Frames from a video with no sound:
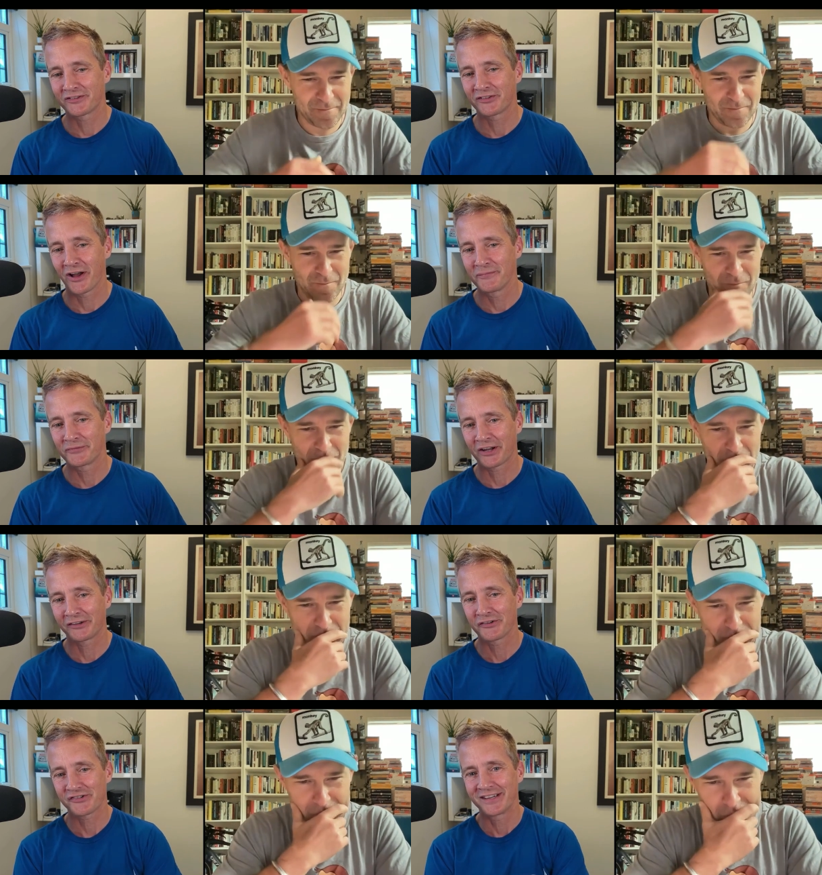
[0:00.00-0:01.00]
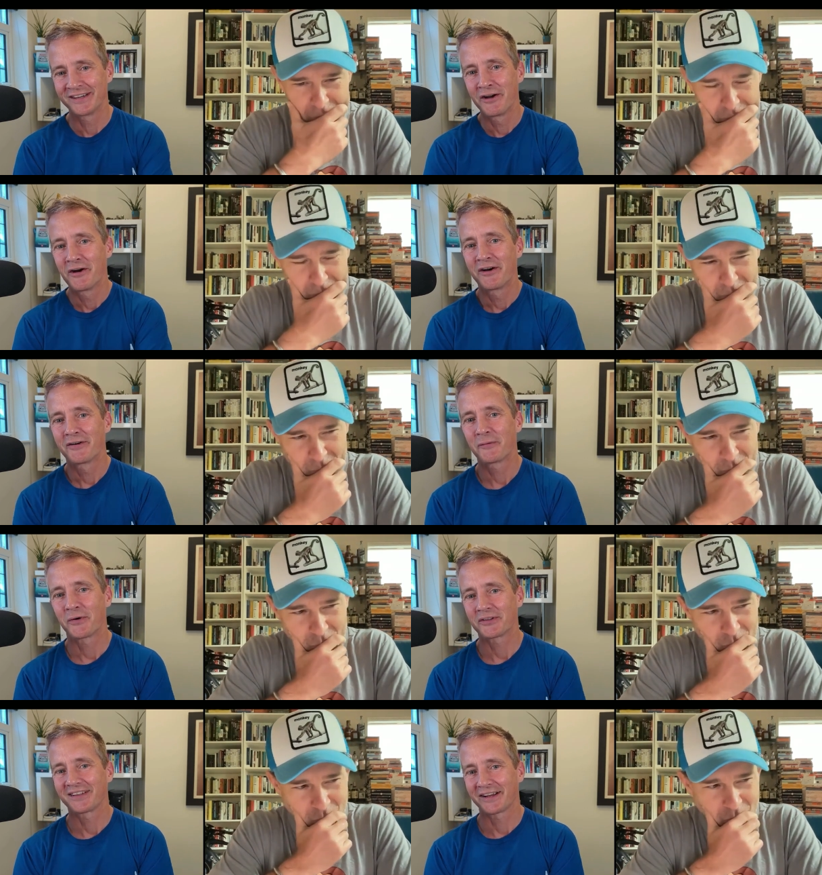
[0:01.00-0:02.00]
Speaker 1: time technology.
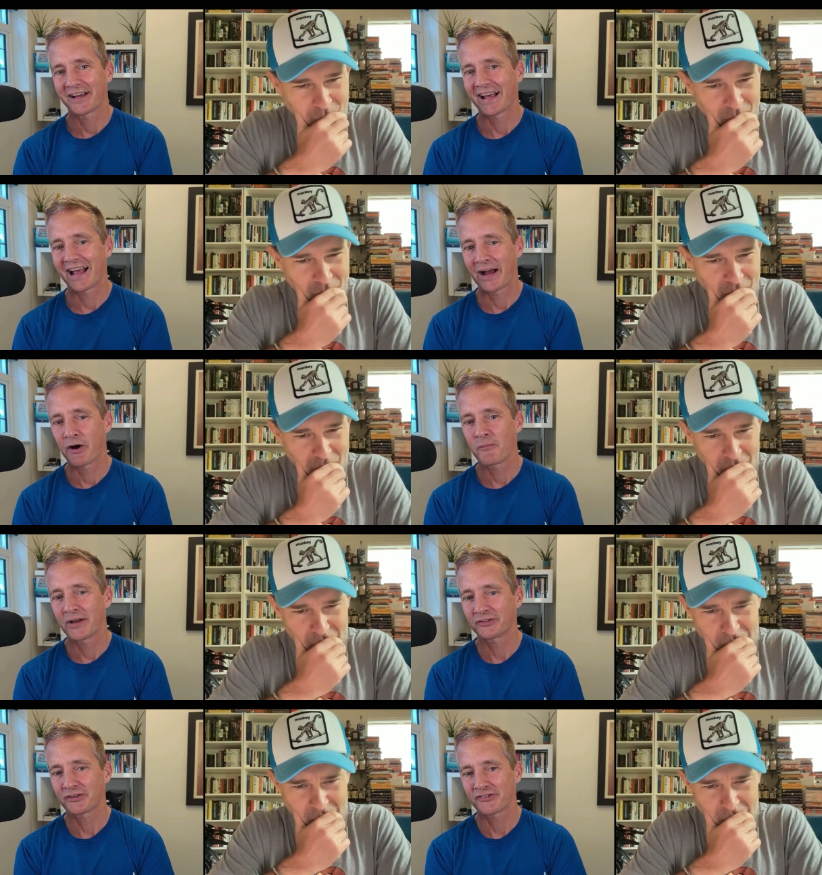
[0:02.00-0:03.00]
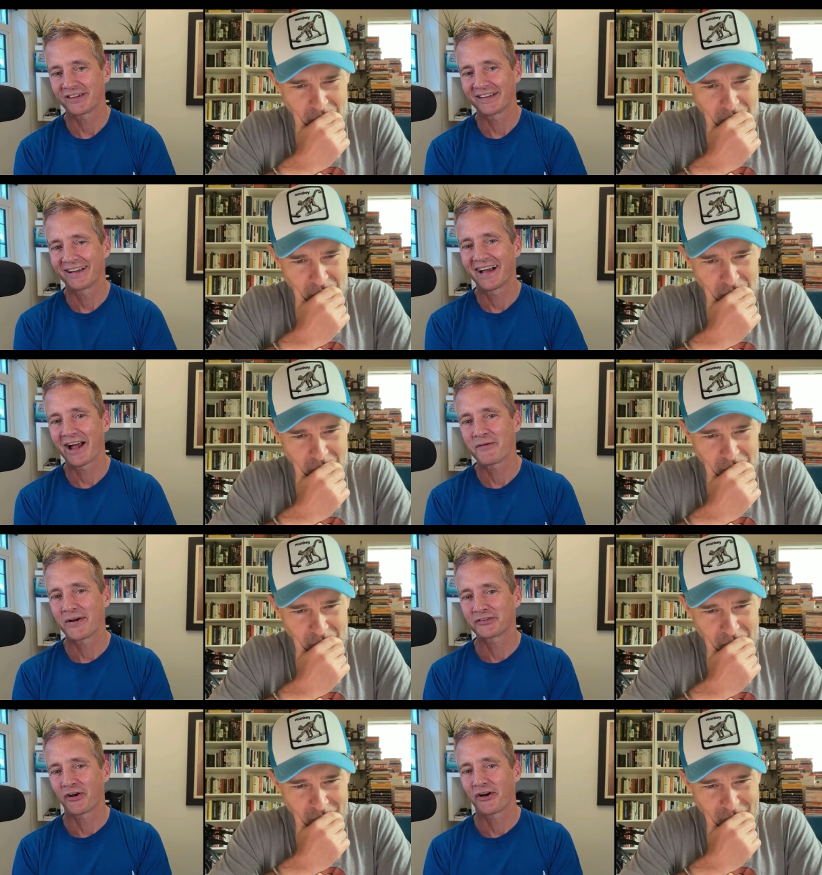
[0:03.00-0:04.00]
What, like, how am I so
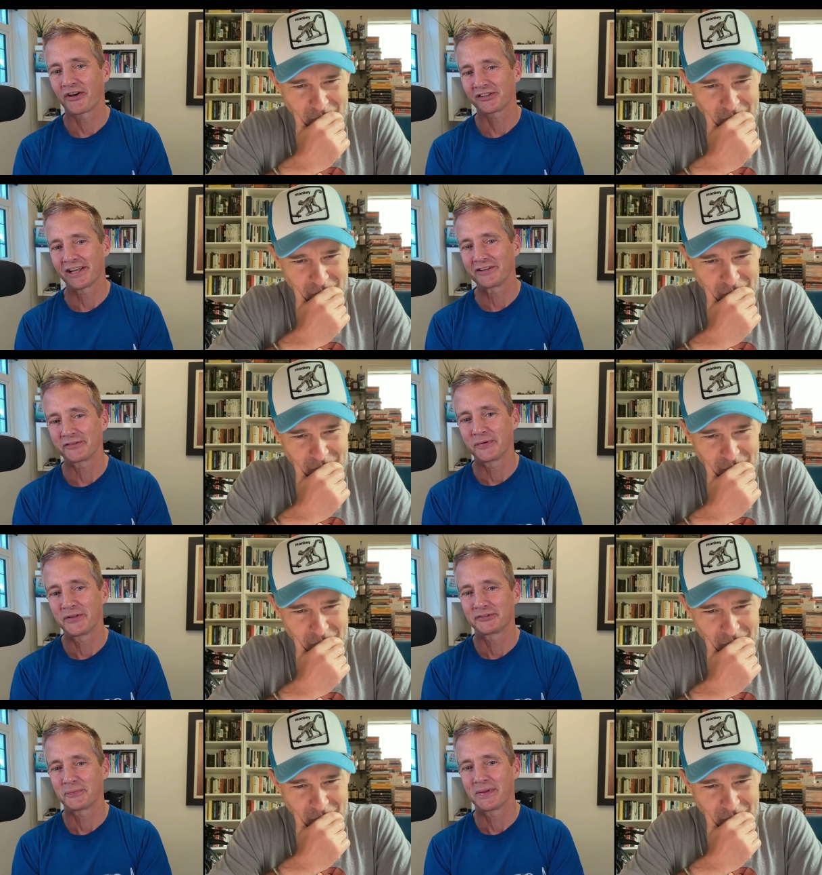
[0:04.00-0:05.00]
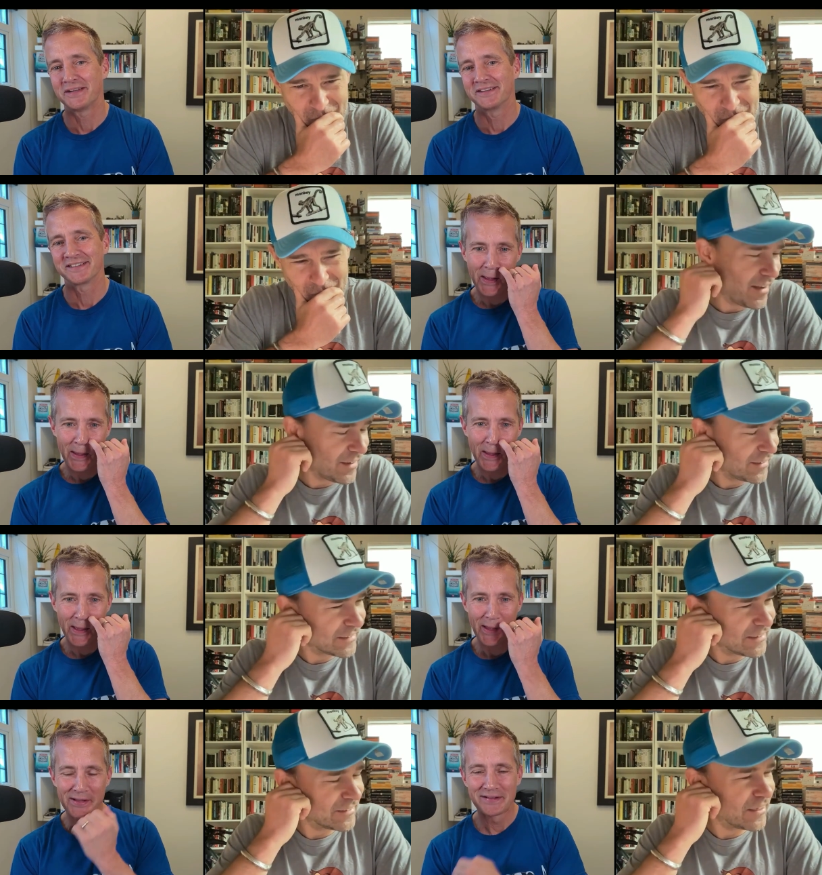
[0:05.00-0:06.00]
isolated with this opinion?
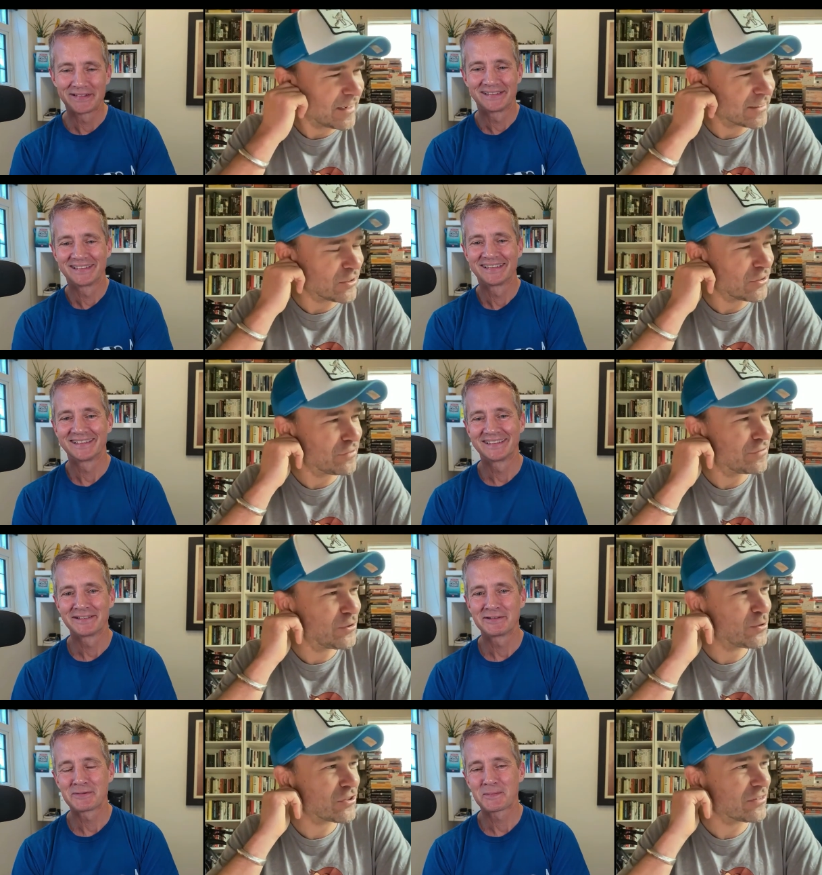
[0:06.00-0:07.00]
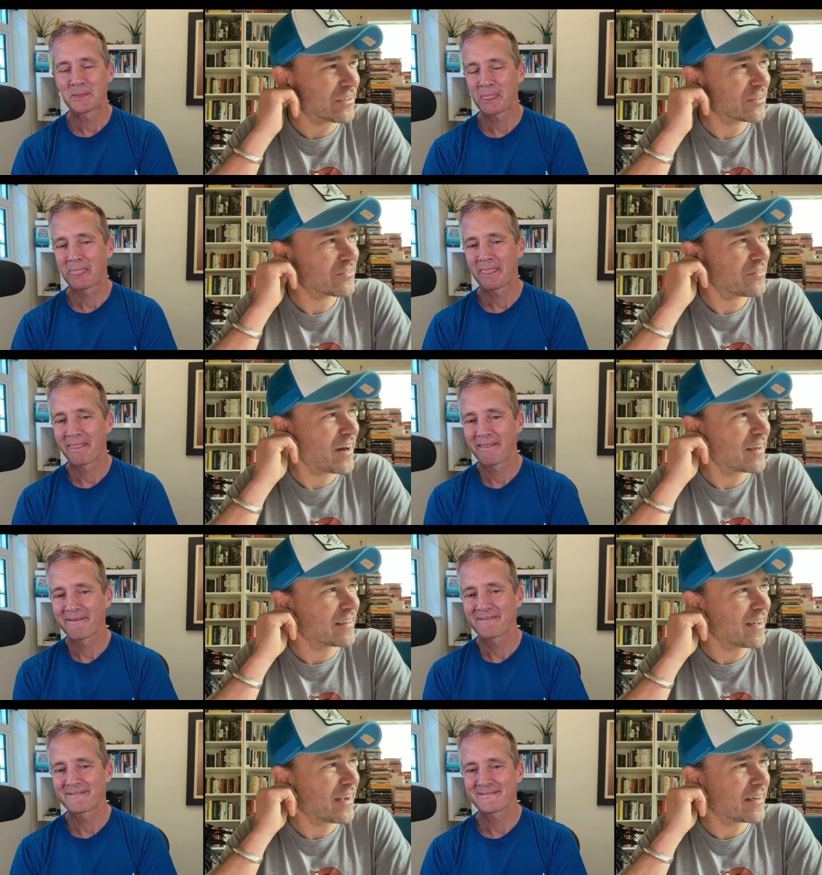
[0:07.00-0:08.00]
Speaker 2: You're a futurist,
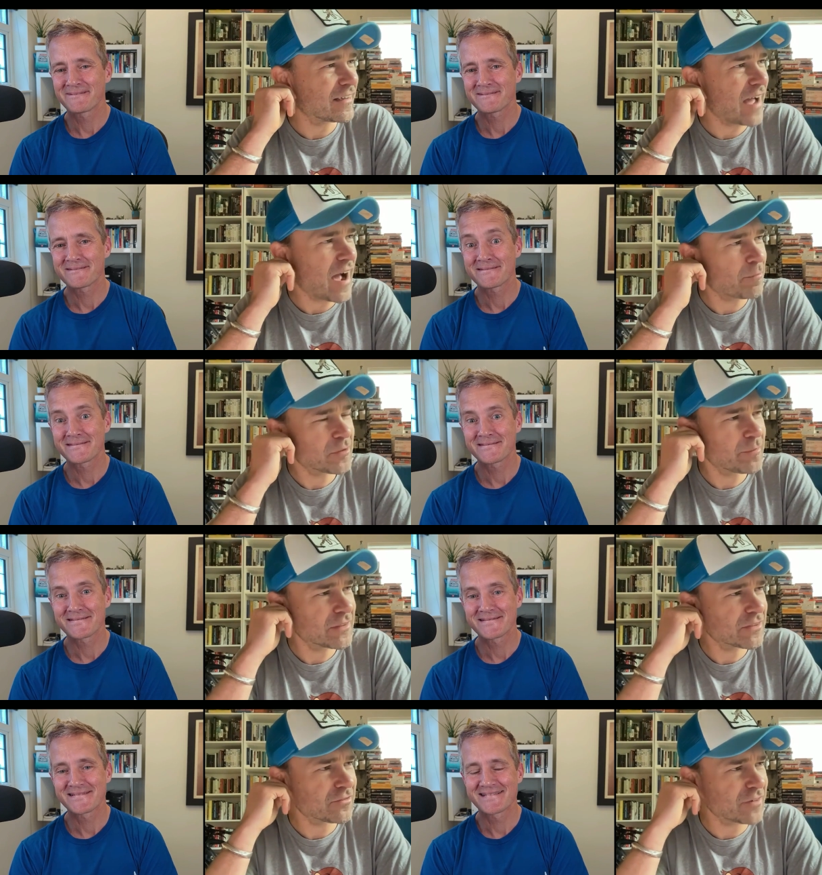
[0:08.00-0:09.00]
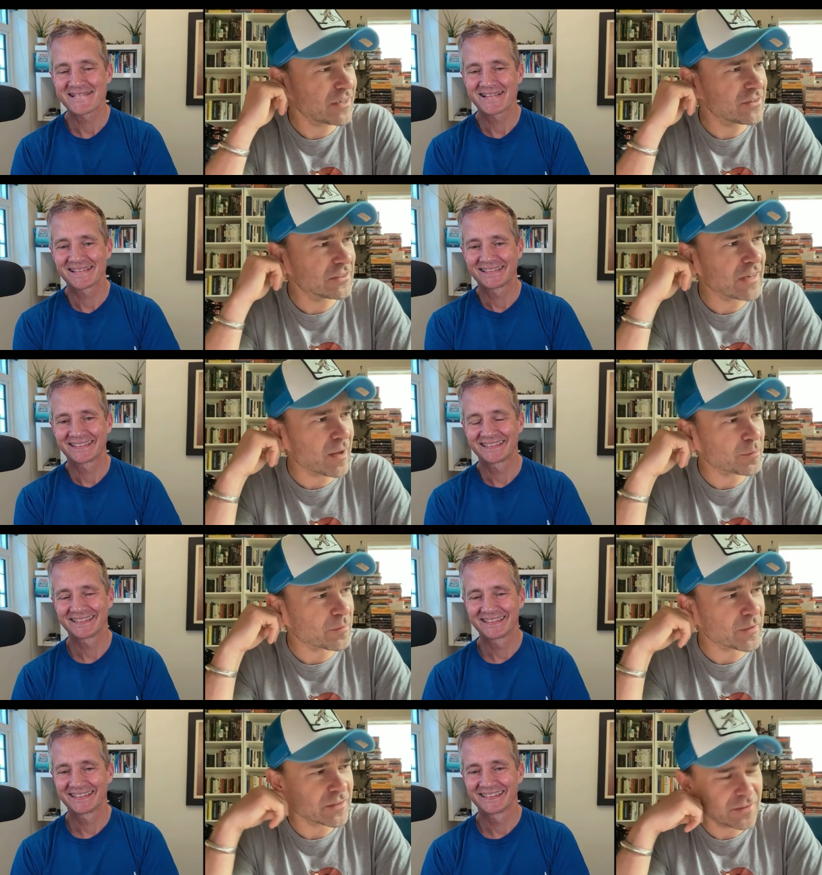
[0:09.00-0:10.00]
right? Optimist, right? You're an
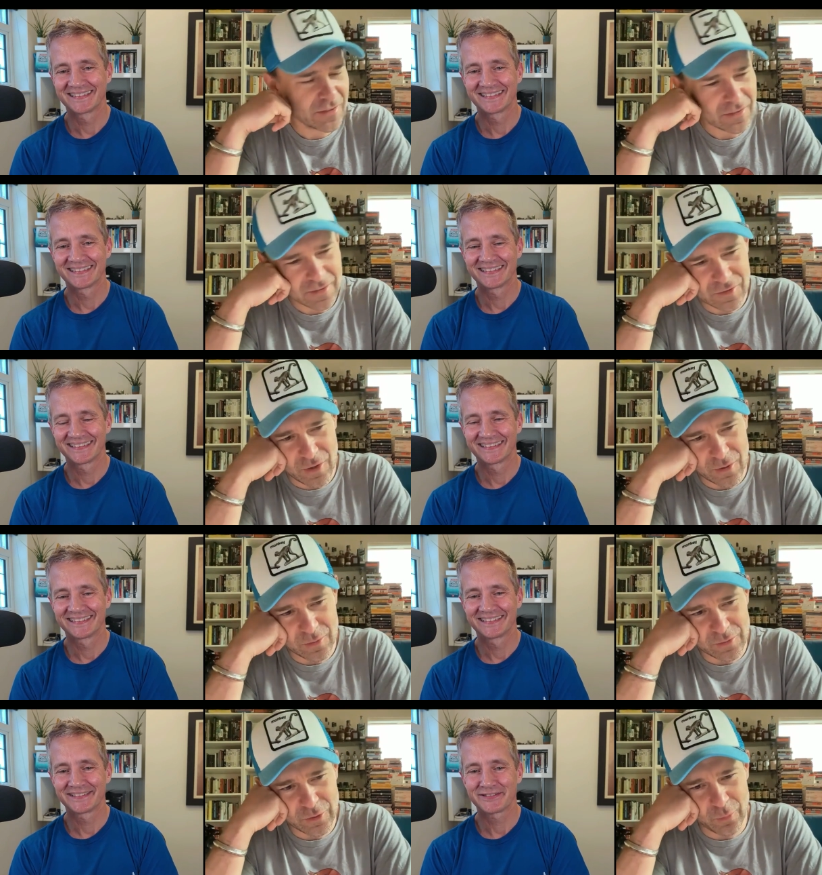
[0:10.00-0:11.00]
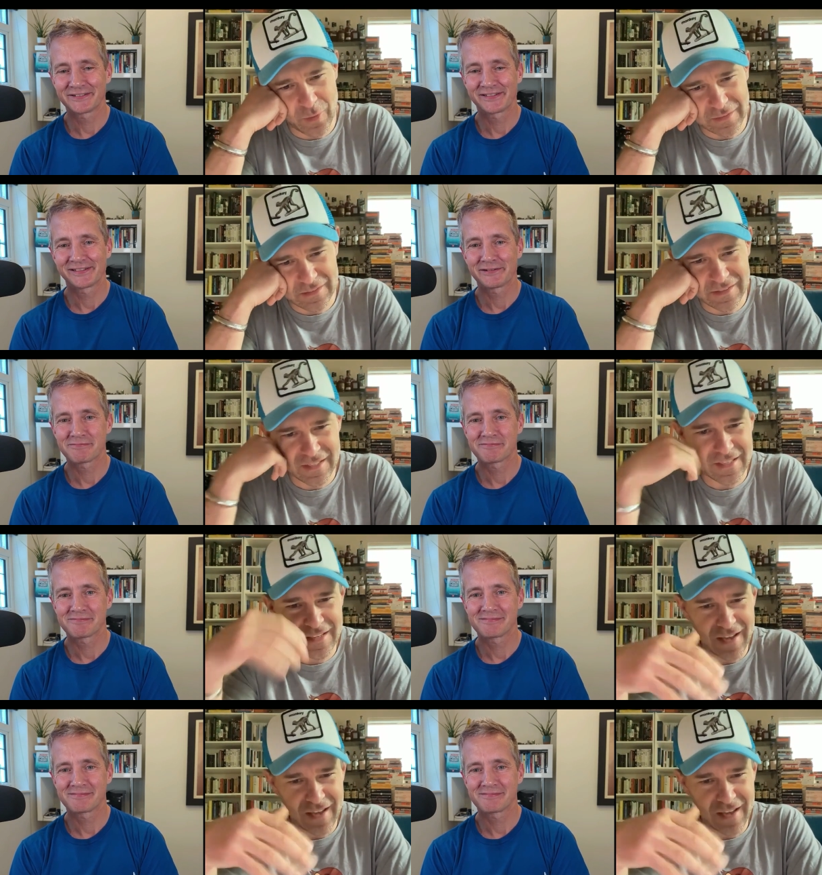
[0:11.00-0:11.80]
optimist. So you want to see